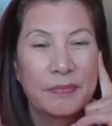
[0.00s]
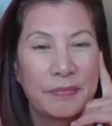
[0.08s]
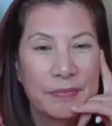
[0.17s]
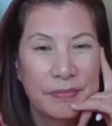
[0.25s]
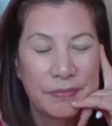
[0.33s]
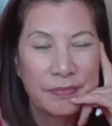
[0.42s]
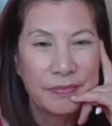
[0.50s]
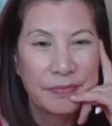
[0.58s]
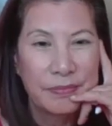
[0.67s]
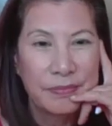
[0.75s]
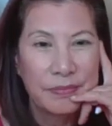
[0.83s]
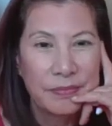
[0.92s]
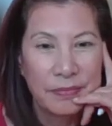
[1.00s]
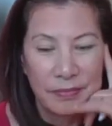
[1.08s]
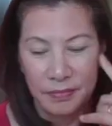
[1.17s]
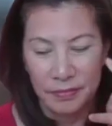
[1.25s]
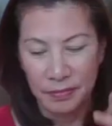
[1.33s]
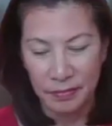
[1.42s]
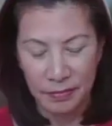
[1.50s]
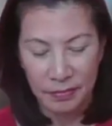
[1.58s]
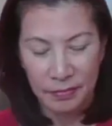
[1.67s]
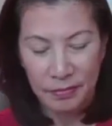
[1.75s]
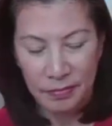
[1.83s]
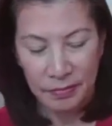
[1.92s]

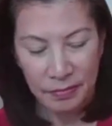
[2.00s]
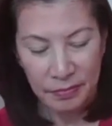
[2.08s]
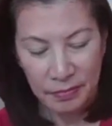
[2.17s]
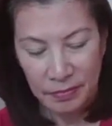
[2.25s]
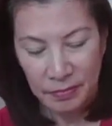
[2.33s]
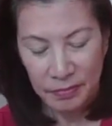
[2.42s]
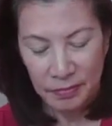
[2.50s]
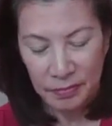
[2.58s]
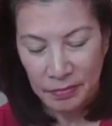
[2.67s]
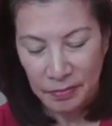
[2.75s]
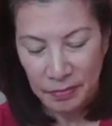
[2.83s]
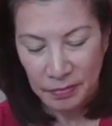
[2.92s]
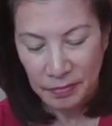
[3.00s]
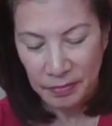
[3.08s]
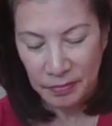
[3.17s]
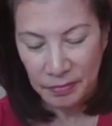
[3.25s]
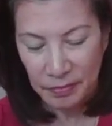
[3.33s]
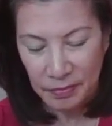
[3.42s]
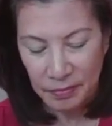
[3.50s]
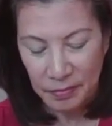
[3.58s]
(not speaking)